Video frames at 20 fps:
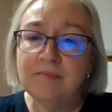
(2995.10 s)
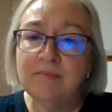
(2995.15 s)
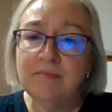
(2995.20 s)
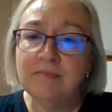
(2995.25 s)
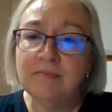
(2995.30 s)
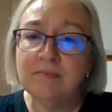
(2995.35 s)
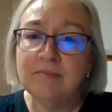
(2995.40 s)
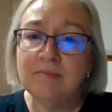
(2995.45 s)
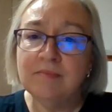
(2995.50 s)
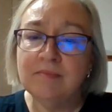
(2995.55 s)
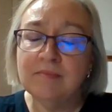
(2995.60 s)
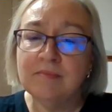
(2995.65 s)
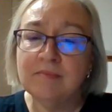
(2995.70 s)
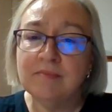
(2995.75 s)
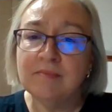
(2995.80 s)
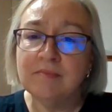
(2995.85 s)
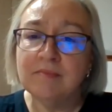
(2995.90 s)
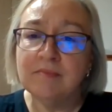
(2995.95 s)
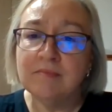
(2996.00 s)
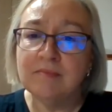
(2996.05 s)

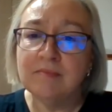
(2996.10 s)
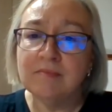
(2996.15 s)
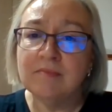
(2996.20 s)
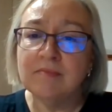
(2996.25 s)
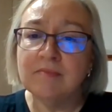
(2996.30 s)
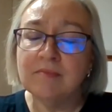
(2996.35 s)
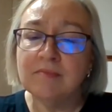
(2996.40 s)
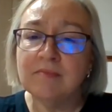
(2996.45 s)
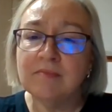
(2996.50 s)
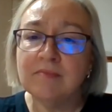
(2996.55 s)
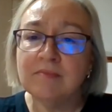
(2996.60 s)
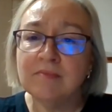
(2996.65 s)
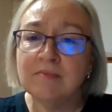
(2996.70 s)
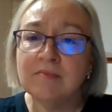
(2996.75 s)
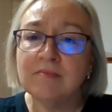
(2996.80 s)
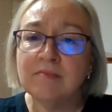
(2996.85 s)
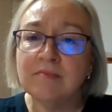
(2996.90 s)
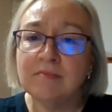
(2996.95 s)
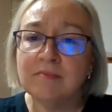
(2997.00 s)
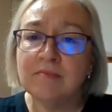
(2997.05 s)

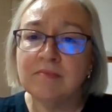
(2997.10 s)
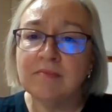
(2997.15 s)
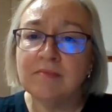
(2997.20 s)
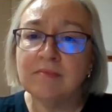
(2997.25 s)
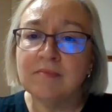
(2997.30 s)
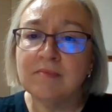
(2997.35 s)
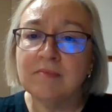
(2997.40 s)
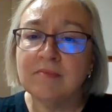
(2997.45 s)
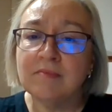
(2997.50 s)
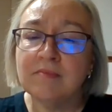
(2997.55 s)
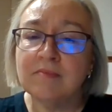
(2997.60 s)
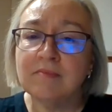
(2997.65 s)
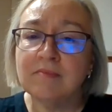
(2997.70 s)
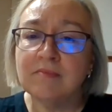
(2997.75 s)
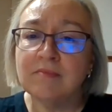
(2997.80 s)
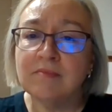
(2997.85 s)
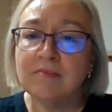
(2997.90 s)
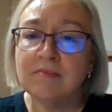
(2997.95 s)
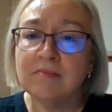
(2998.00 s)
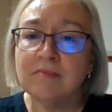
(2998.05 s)

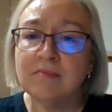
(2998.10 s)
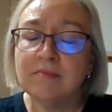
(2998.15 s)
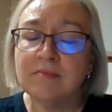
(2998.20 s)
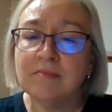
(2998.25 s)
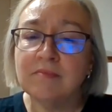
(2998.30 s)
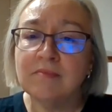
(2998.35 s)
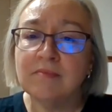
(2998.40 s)
(silent)